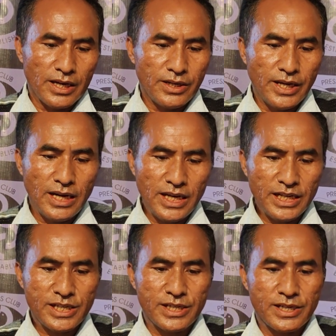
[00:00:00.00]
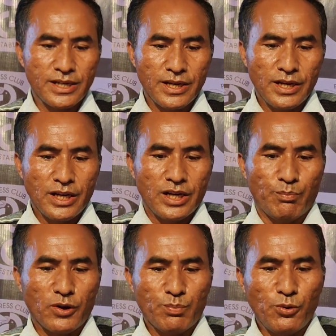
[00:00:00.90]

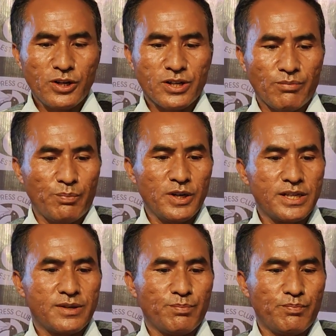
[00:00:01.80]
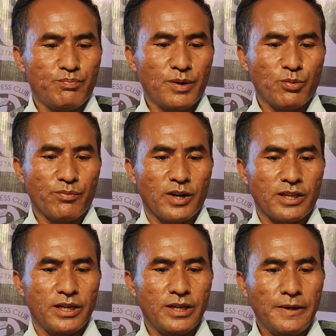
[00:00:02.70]
the purpose of office people
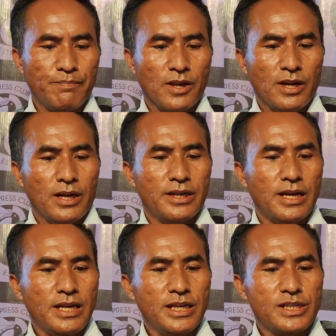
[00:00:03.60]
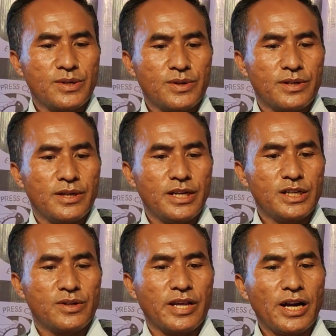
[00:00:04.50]
party, the lease
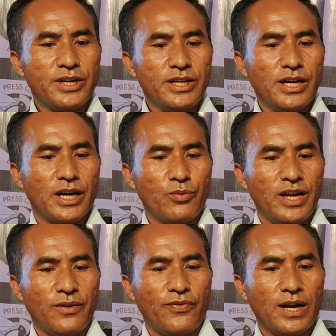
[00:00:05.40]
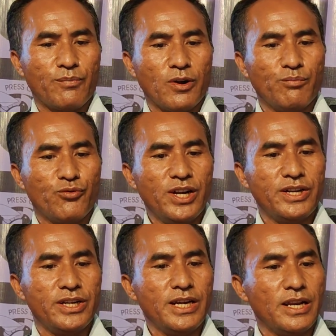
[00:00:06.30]
is 30 years with effect from
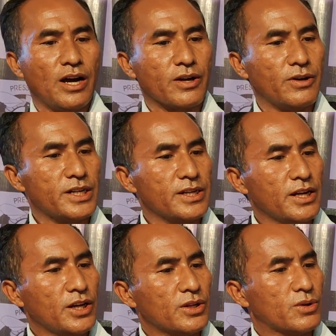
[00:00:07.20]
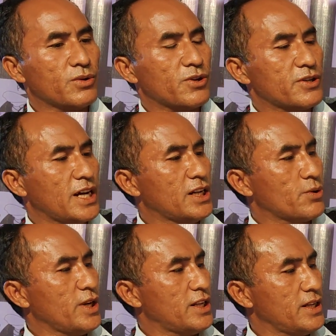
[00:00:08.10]
28 August
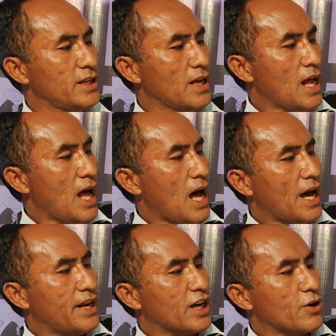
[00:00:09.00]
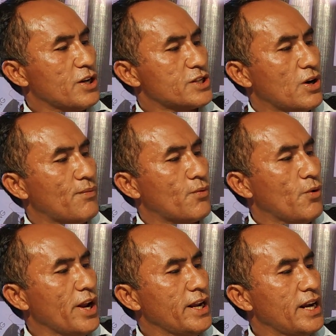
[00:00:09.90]
2020 at the cost of
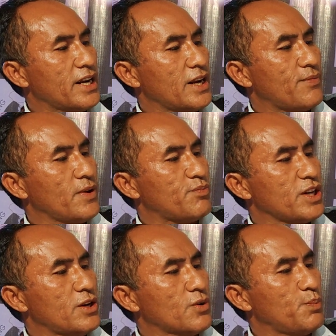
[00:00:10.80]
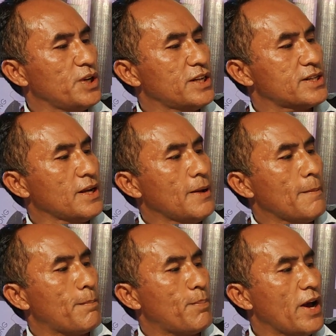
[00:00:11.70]
115 rupees
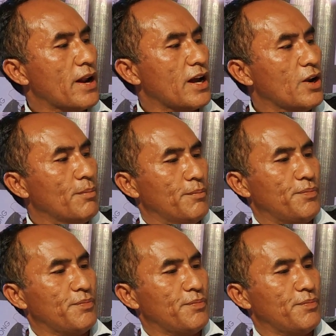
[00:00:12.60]
per annum.